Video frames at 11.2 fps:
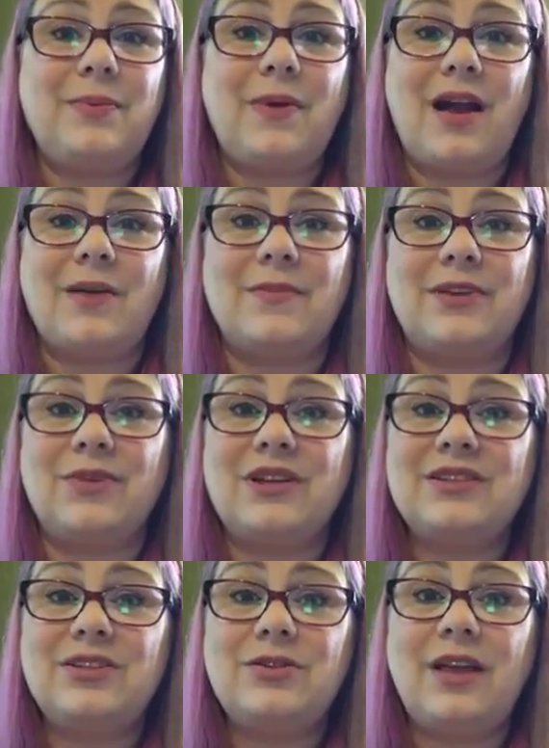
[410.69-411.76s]
and
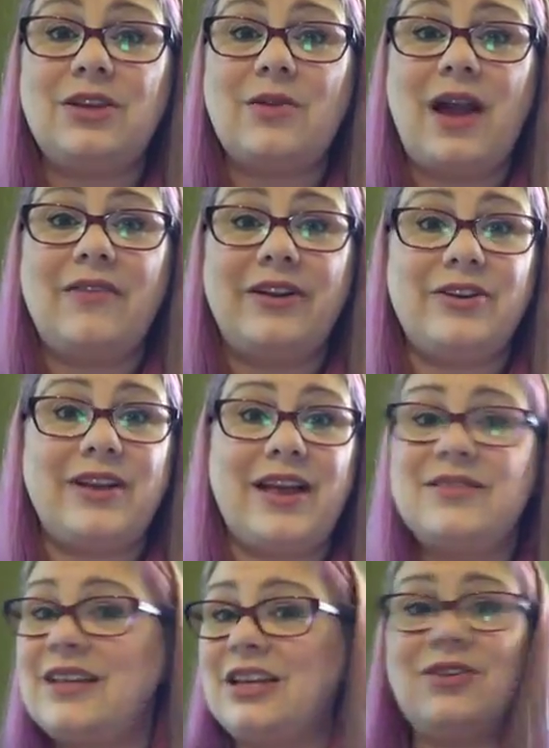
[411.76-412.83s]
residue that you have on your
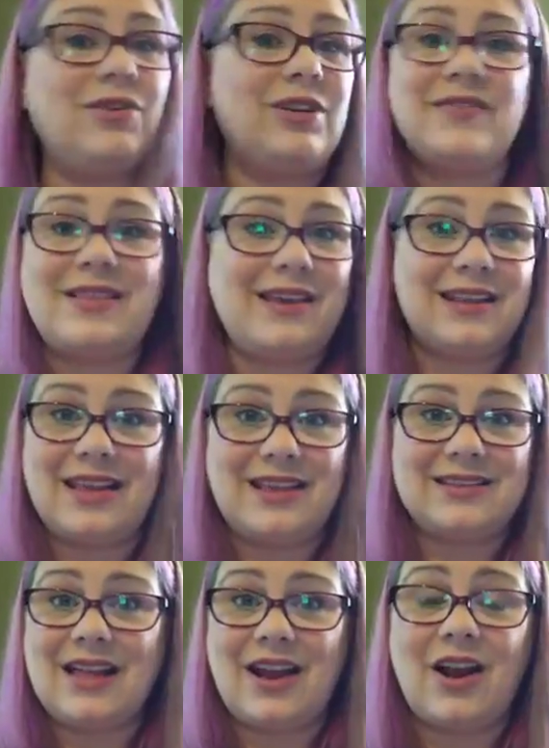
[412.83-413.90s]
nails that you don't even think that
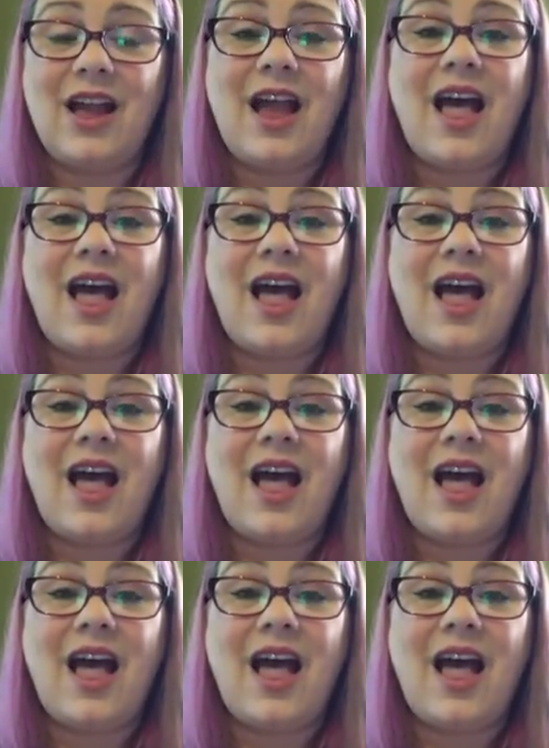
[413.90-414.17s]
is there.